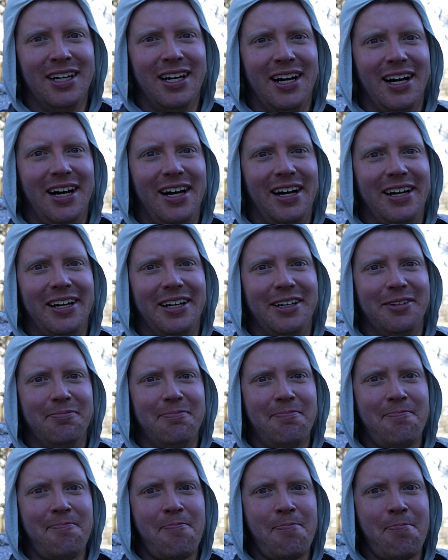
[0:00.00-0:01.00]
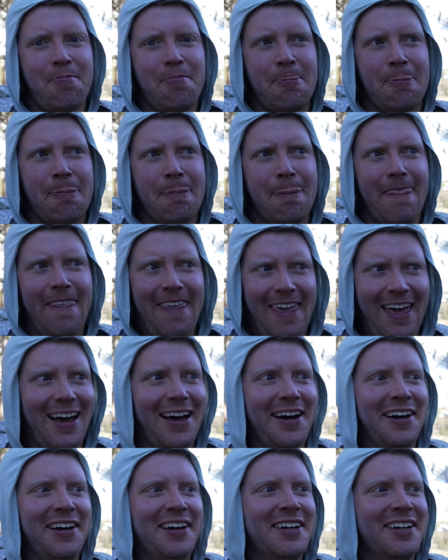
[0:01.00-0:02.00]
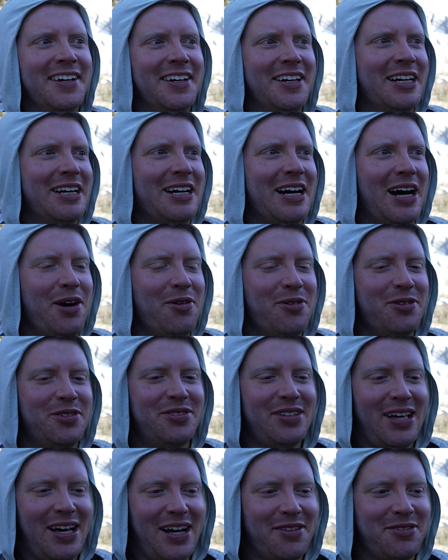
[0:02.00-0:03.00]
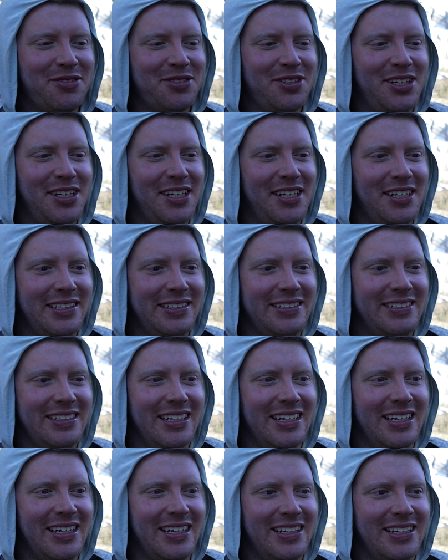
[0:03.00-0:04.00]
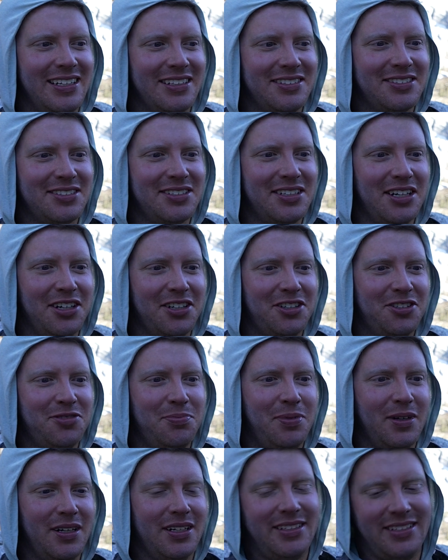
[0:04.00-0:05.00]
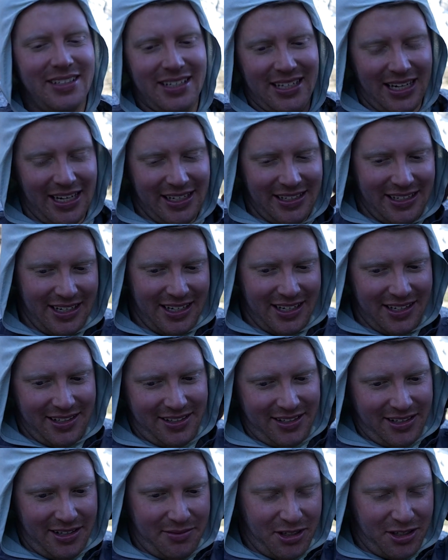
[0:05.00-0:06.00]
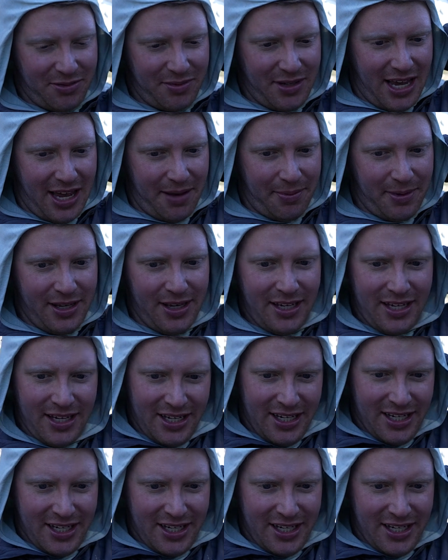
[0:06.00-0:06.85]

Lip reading: yeah, I always thought I was gonna get skunked, but I didn't, so that makes me happy.